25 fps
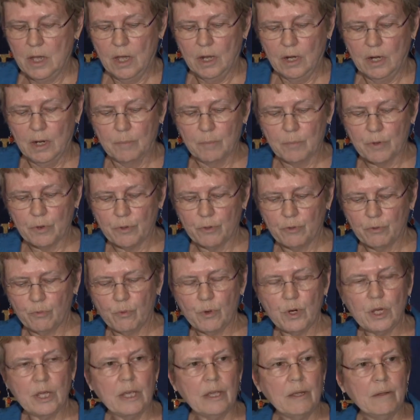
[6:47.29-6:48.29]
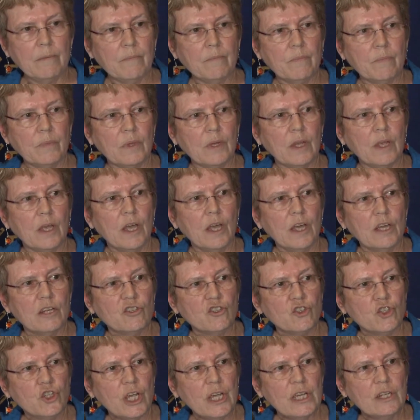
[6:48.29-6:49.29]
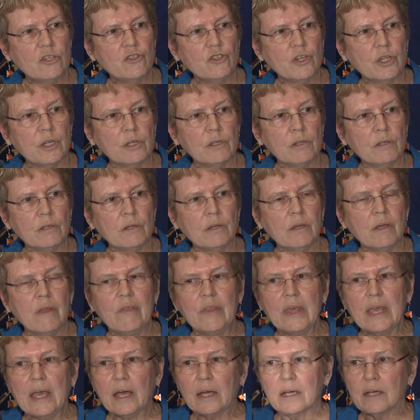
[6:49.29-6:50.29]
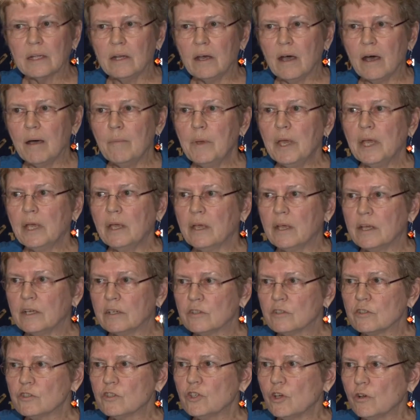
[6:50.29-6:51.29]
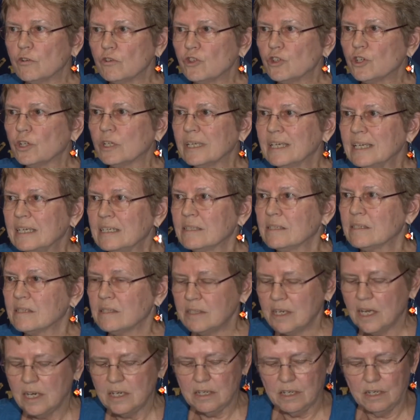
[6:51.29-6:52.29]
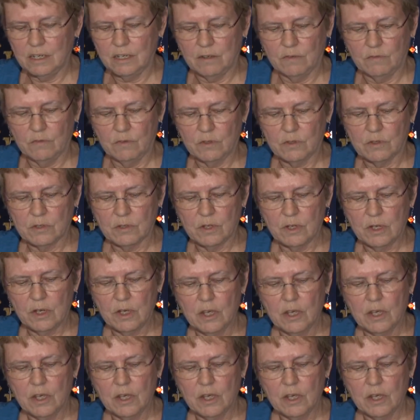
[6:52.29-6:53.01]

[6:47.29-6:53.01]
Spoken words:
Number three, changing the economic and social incentives